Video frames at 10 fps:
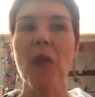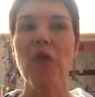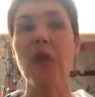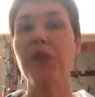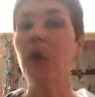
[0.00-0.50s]

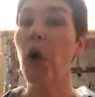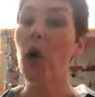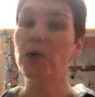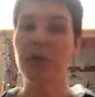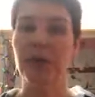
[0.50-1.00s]
for one of her
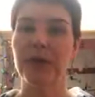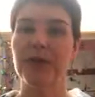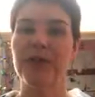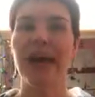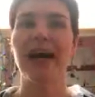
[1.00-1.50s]
older
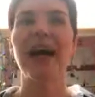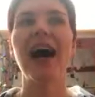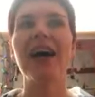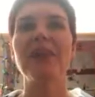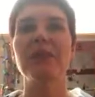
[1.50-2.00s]
books that
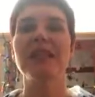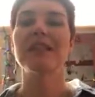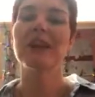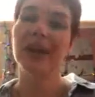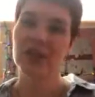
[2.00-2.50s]
I'd
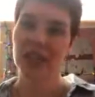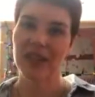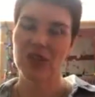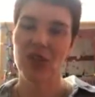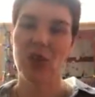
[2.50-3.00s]
been dying to
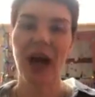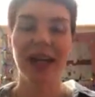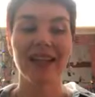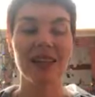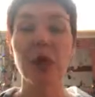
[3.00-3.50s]
get to,
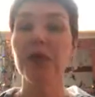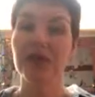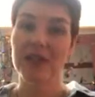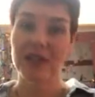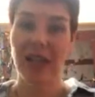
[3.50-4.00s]
and the author
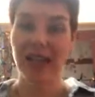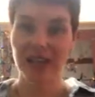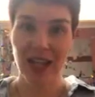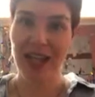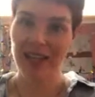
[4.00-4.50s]
is
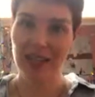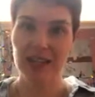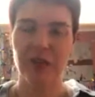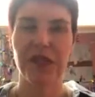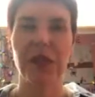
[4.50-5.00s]
Dianne
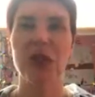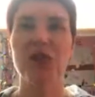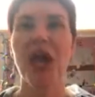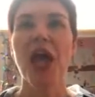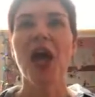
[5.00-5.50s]

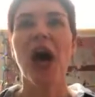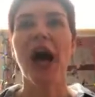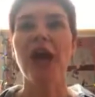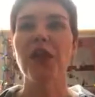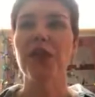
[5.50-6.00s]
Setterfield.
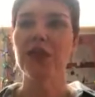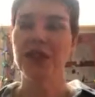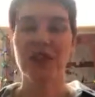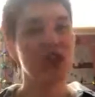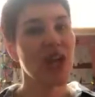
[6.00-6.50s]
The
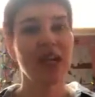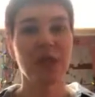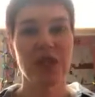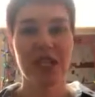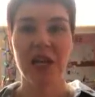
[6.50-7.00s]
13th
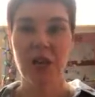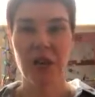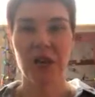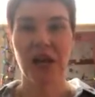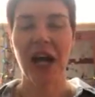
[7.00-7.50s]
Tale was the other
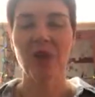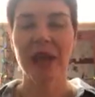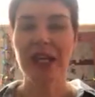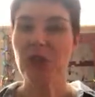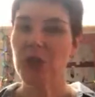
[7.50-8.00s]
book that I
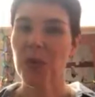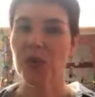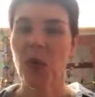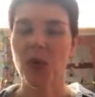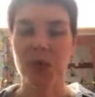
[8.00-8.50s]
read, was one
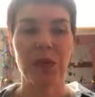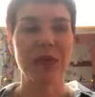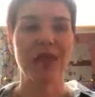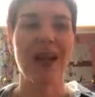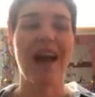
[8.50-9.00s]
of her older
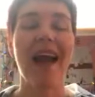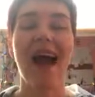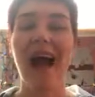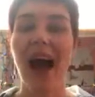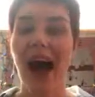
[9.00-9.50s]
books, and I
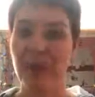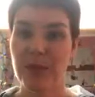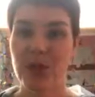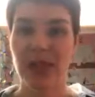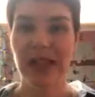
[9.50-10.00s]

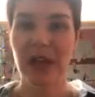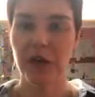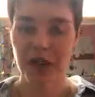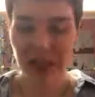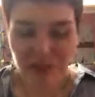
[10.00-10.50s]
absolutely
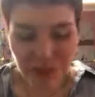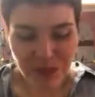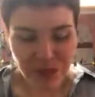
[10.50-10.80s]
loved it.